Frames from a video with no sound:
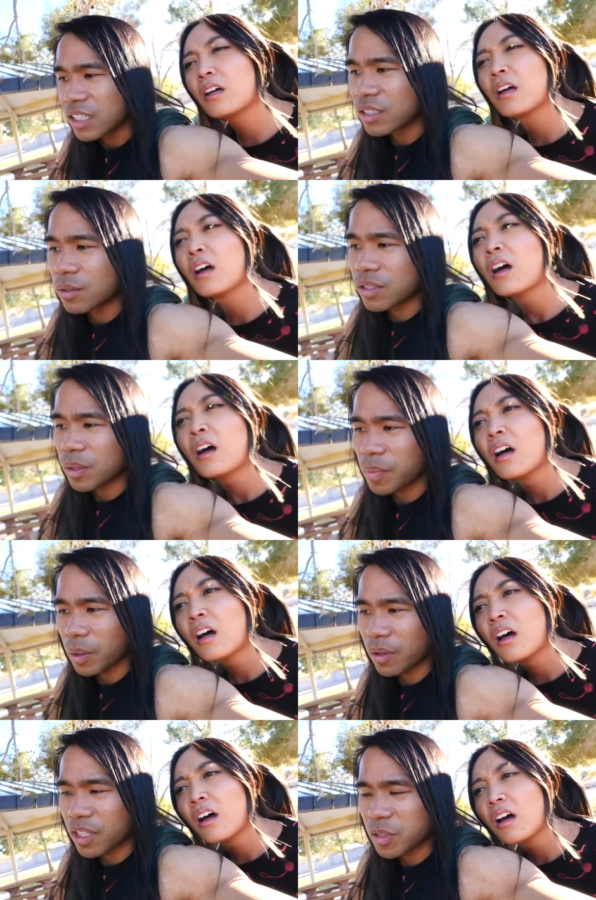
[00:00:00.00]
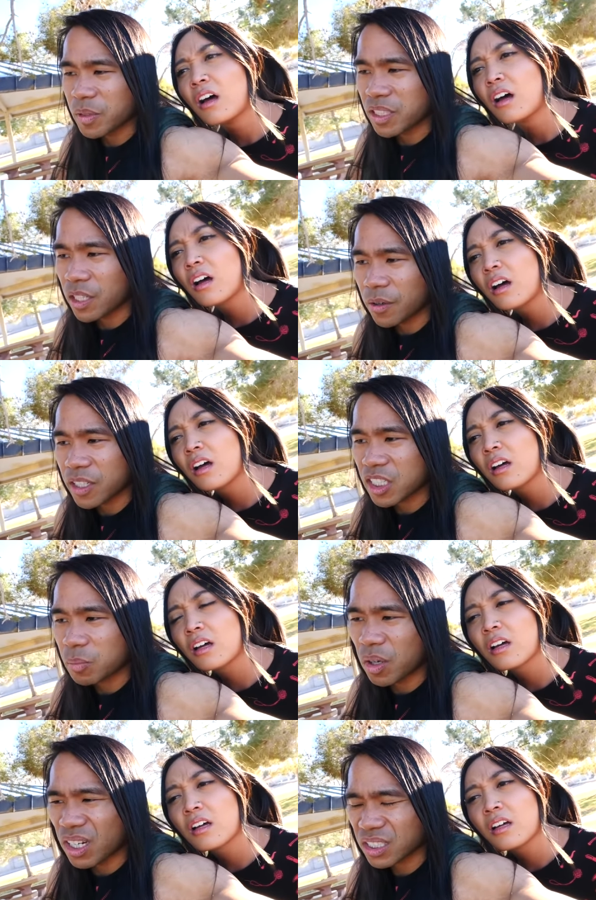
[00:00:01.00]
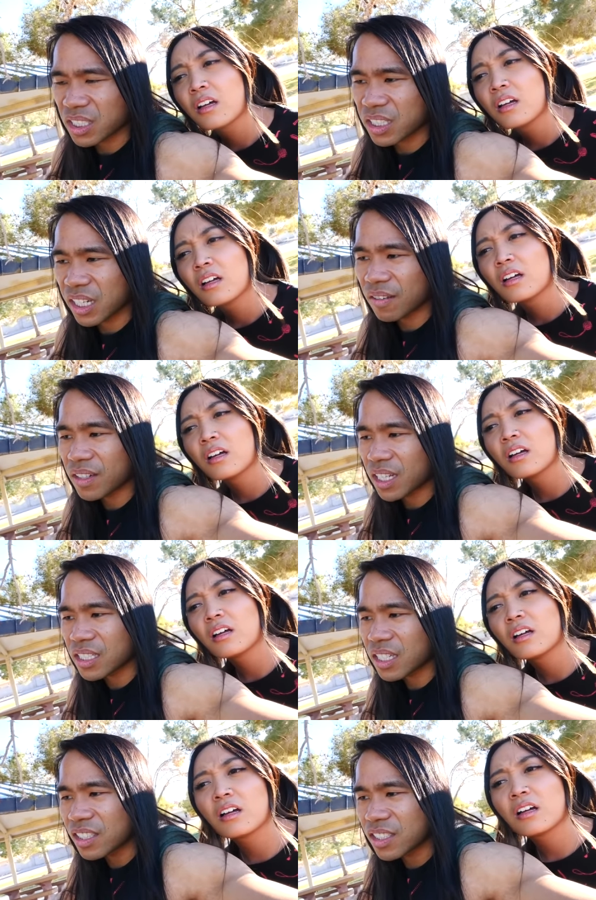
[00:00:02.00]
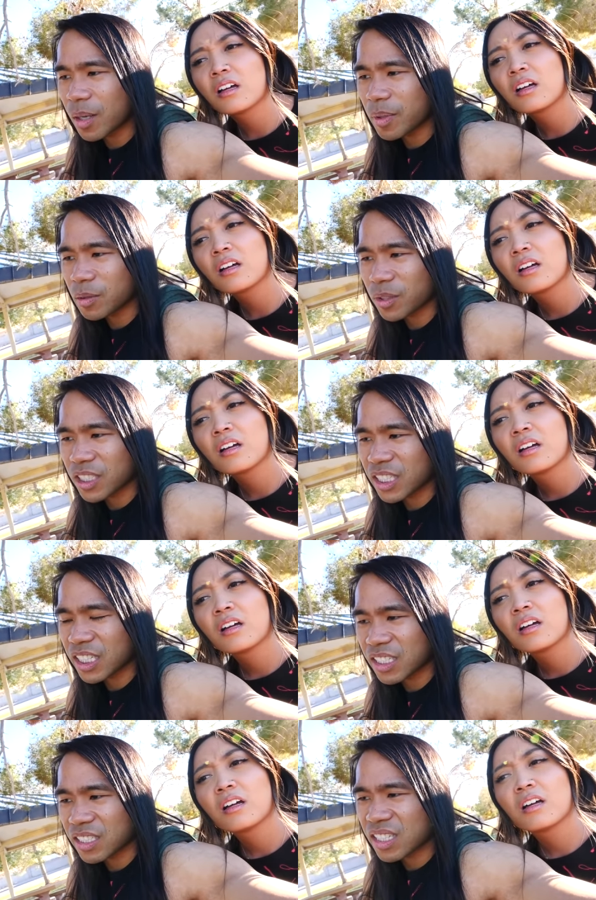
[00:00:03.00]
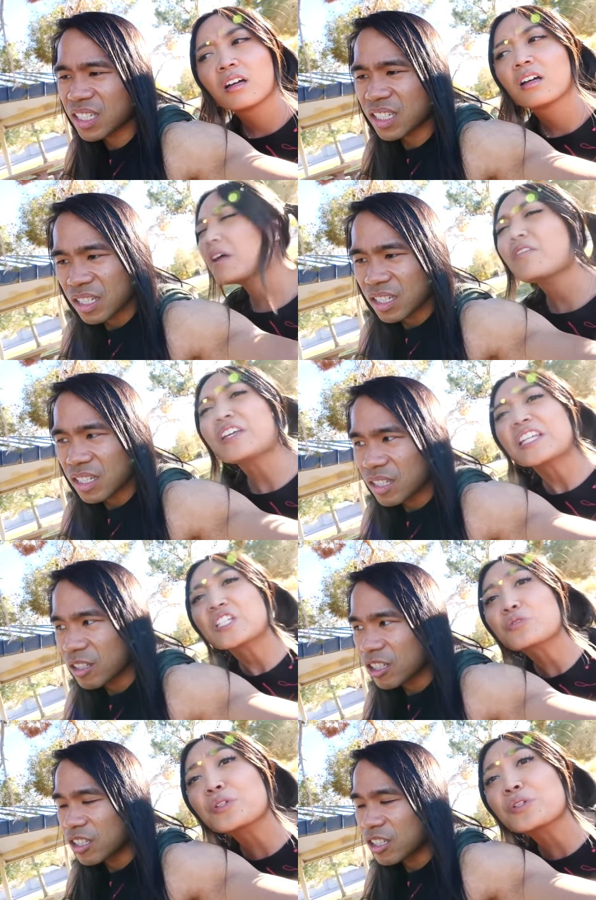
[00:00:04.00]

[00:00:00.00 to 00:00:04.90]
Speaker 1: He's doing something with this mysterious box. I have not determined what it is. Melvin, this is